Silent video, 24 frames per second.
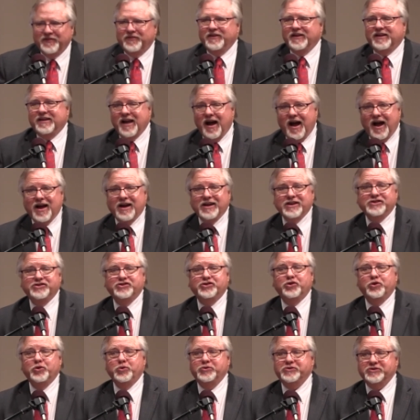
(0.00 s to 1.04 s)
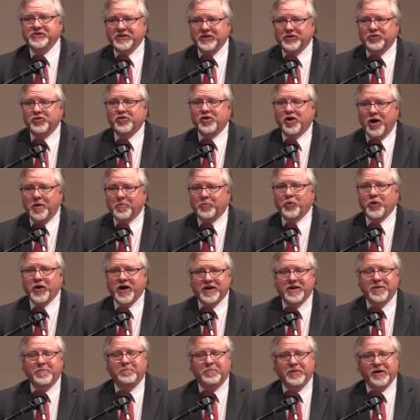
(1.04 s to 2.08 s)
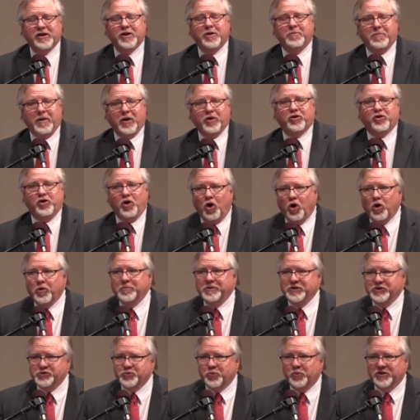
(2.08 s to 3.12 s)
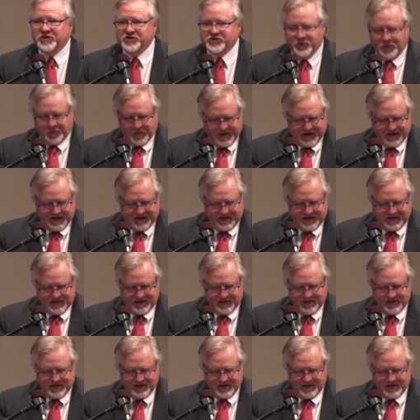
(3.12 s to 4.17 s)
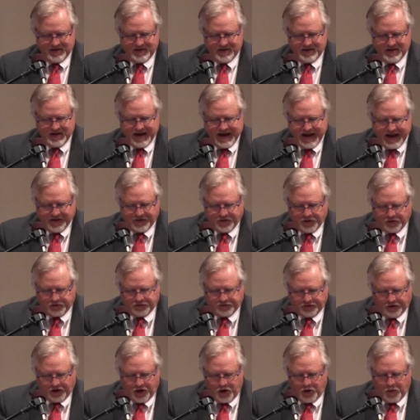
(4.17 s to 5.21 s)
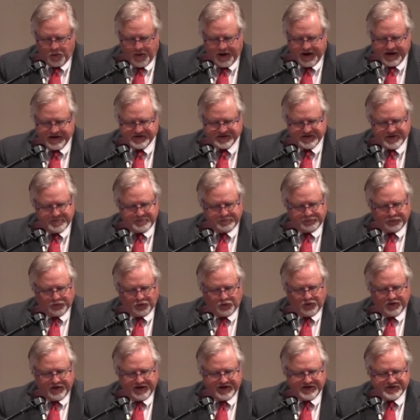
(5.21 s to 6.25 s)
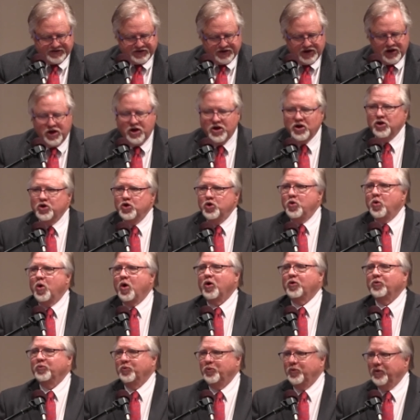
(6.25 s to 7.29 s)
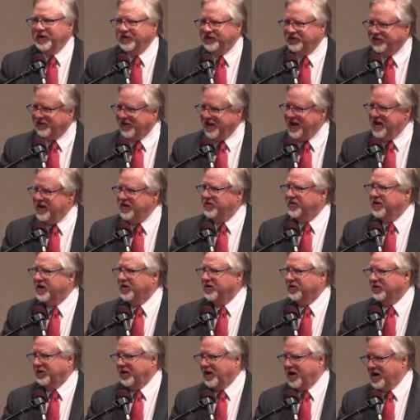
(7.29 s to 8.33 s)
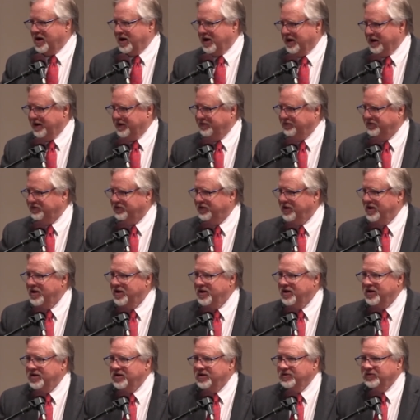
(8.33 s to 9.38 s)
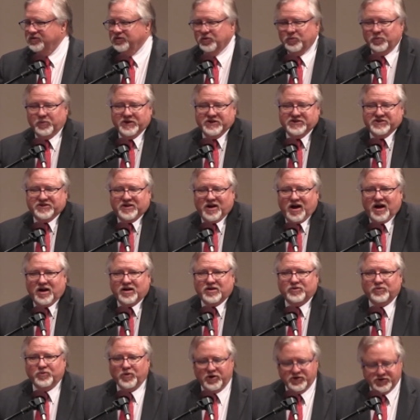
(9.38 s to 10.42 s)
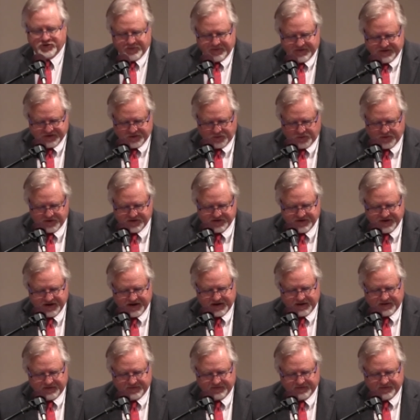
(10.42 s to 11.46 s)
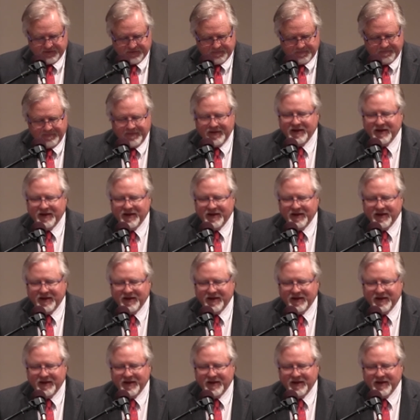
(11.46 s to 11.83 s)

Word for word: The guys who still come around and pick up our garbage once a week. And those low waged employees who are risking their lives to restock grocery store shelves.